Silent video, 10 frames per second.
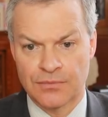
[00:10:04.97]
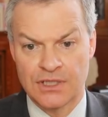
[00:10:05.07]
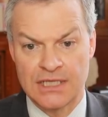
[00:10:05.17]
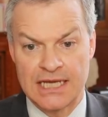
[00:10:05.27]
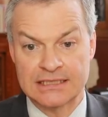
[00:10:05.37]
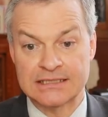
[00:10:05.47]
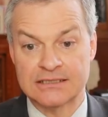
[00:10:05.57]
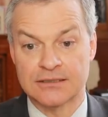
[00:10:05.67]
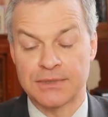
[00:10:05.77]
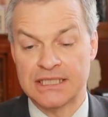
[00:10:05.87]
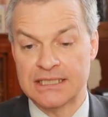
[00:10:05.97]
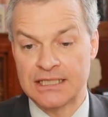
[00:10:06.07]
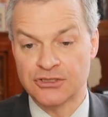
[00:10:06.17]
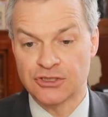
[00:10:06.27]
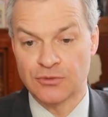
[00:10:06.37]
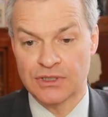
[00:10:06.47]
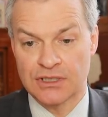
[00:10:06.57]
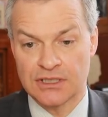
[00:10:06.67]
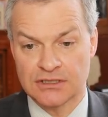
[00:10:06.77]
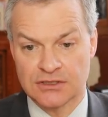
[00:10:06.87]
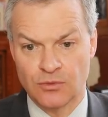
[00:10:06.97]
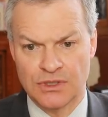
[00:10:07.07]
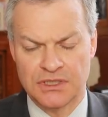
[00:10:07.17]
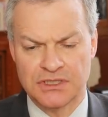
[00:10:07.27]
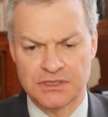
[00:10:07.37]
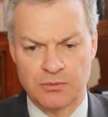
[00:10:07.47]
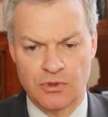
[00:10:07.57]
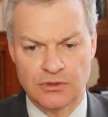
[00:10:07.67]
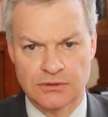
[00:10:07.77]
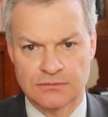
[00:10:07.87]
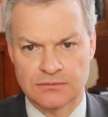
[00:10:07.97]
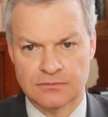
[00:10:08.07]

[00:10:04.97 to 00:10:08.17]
But the X is the big danger with this spot.